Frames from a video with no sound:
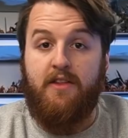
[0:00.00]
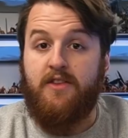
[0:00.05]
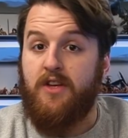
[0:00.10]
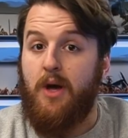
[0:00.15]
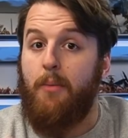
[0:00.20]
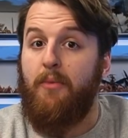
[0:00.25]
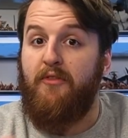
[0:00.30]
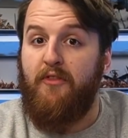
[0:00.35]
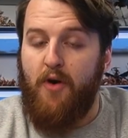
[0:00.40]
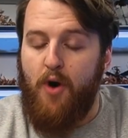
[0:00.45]

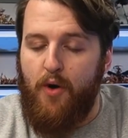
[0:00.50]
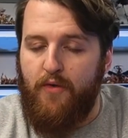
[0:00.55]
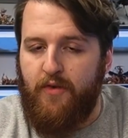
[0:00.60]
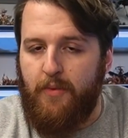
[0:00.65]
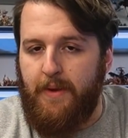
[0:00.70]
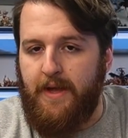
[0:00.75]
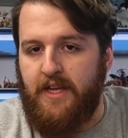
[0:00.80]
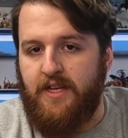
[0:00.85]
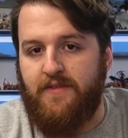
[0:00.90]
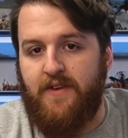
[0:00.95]
top 4
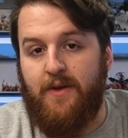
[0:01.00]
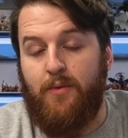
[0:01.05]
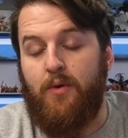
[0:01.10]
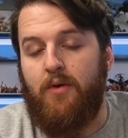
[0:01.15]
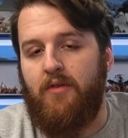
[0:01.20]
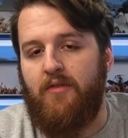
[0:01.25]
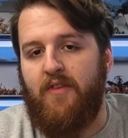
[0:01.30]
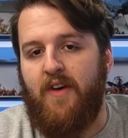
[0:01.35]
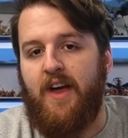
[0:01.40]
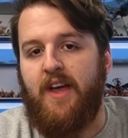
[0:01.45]
from each event
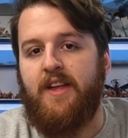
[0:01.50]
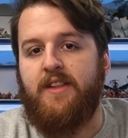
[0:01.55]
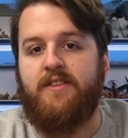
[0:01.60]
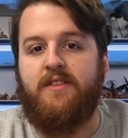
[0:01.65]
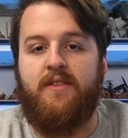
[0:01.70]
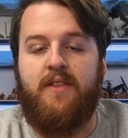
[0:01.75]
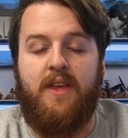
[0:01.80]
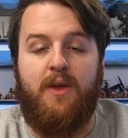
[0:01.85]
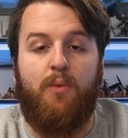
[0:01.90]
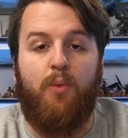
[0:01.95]
were invited
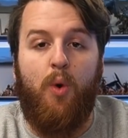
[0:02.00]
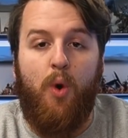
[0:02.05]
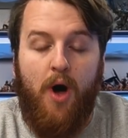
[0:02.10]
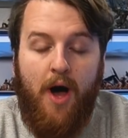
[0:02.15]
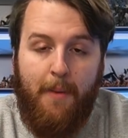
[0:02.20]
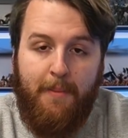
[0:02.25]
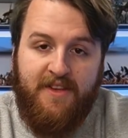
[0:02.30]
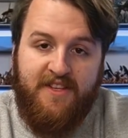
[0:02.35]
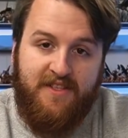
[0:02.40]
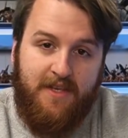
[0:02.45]
to the
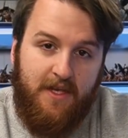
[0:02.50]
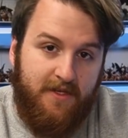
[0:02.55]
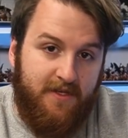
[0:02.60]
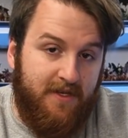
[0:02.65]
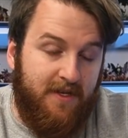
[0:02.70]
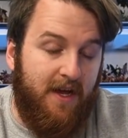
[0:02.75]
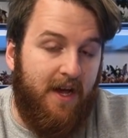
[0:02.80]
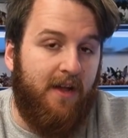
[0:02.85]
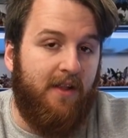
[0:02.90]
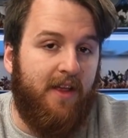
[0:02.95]
Warhammer
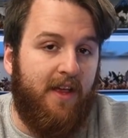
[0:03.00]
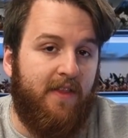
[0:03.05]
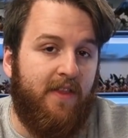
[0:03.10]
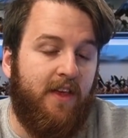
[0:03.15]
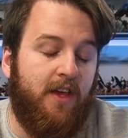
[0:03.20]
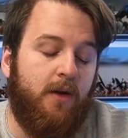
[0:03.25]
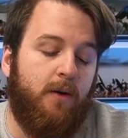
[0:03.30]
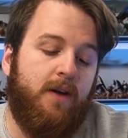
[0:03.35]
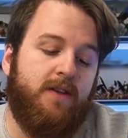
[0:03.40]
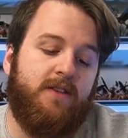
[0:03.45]
Citadel in the
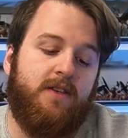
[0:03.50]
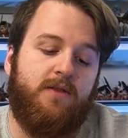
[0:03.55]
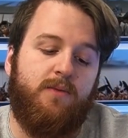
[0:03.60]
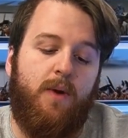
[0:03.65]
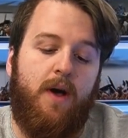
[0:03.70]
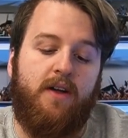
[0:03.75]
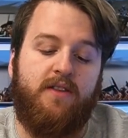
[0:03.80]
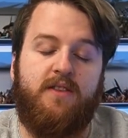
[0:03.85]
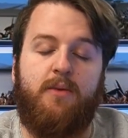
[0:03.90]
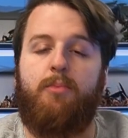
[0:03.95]
US as
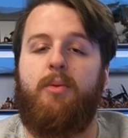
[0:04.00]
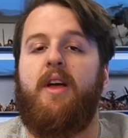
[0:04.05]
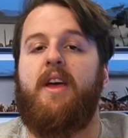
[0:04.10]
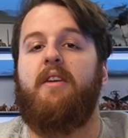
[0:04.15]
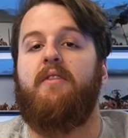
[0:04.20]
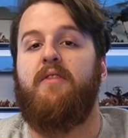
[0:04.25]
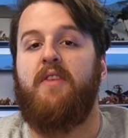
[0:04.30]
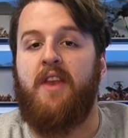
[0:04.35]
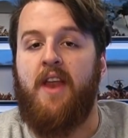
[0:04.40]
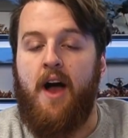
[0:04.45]
well to play
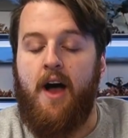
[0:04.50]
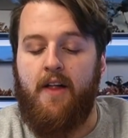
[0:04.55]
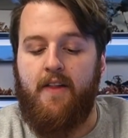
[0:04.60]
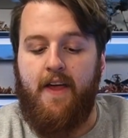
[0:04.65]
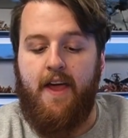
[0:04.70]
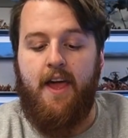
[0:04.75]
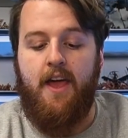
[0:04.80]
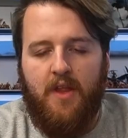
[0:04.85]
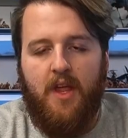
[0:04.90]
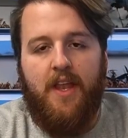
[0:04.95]
a
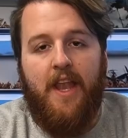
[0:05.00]
finale.